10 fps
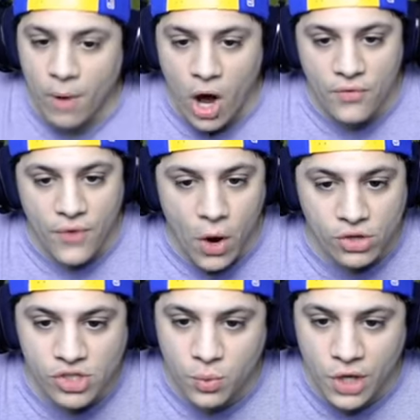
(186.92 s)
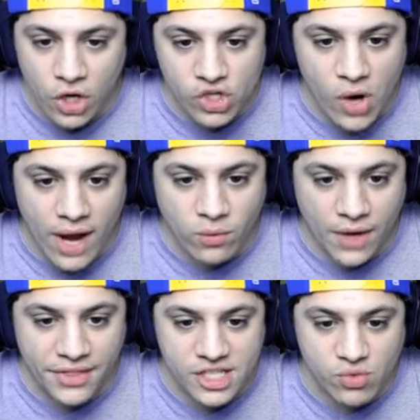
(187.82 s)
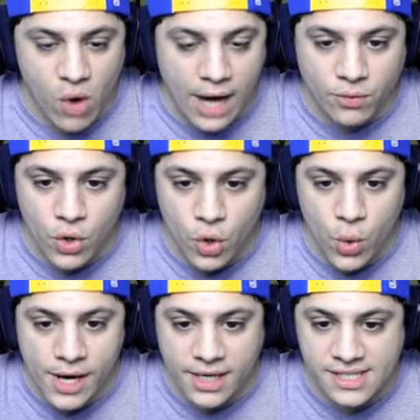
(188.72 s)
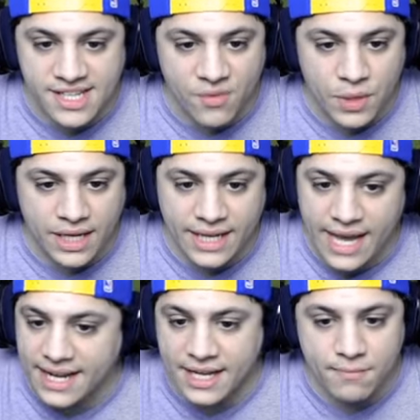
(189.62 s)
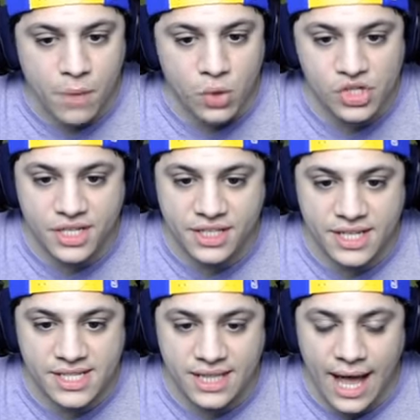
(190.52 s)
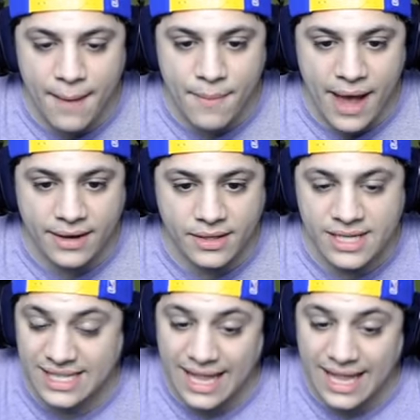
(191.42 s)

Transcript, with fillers: on, folks. We're going to try and run this rock real quick. Let's see if we can get it. He motioned his lineback, his